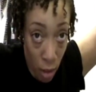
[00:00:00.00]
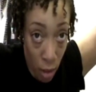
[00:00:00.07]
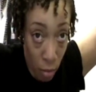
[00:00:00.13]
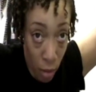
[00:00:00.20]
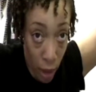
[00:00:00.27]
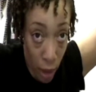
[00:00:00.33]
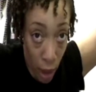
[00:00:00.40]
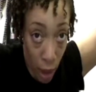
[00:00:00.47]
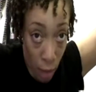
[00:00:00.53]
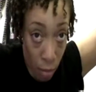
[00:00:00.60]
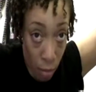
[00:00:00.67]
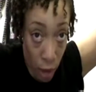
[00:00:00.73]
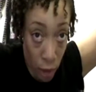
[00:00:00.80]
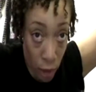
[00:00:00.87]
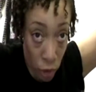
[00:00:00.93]
But I'm
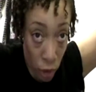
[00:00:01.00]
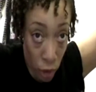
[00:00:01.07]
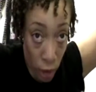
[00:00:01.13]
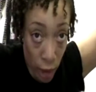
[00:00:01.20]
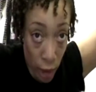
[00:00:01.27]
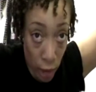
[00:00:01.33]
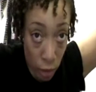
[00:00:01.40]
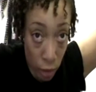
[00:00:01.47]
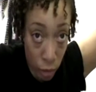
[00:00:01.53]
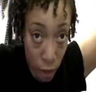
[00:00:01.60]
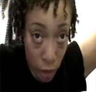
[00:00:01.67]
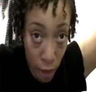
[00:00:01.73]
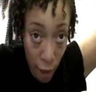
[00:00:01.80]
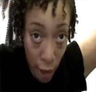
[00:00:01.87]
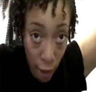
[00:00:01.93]
making sure that I'm doing
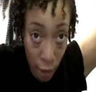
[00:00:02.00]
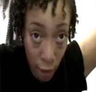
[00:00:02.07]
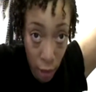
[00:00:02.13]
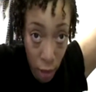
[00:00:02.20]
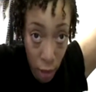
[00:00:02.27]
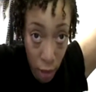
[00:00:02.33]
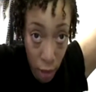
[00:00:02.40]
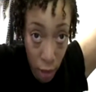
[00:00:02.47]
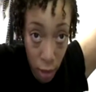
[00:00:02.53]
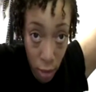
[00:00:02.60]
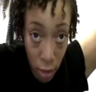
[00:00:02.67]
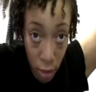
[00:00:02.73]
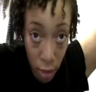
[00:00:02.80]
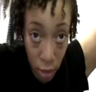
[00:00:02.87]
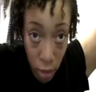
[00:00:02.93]
it in an angular
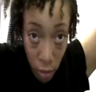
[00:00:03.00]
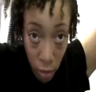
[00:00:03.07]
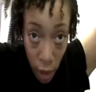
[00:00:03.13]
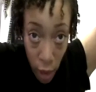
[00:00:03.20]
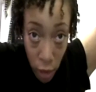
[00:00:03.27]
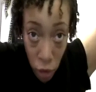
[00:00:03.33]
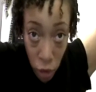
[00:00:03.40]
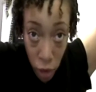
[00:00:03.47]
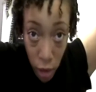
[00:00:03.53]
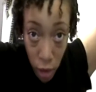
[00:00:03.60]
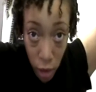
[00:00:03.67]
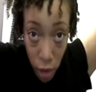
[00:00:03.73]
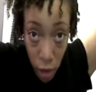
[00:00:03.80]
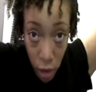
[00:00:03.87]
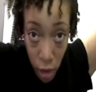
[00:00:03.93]
direction